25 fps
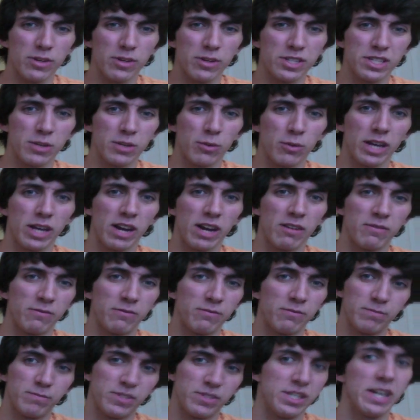deal with this
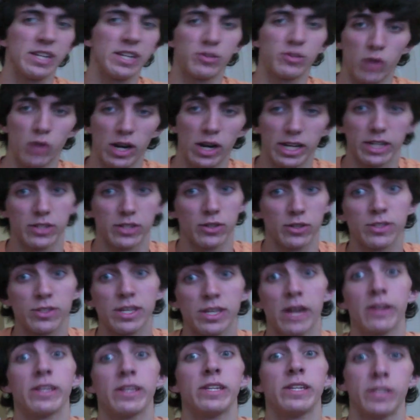Togekiss at this point, and I
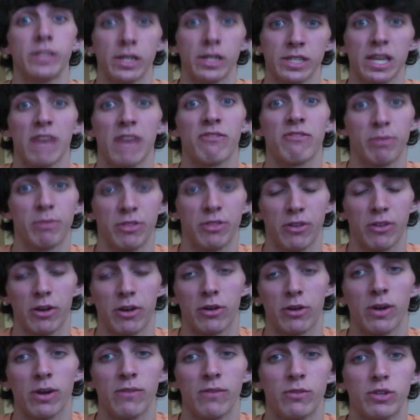kind of want to see what kind of
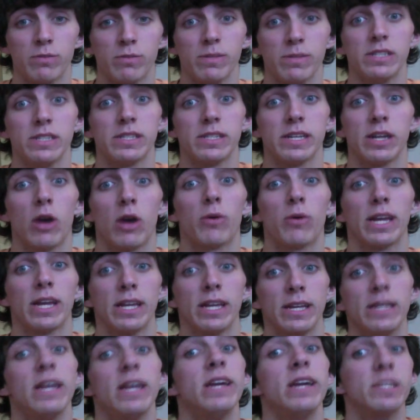set he's running. It turns out
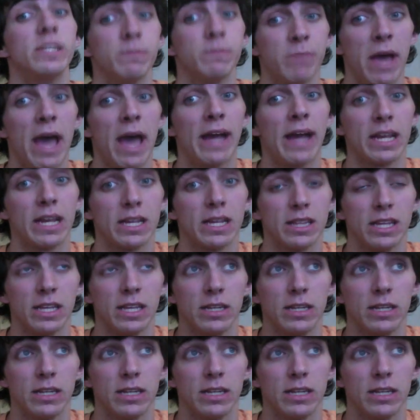he does have Thunder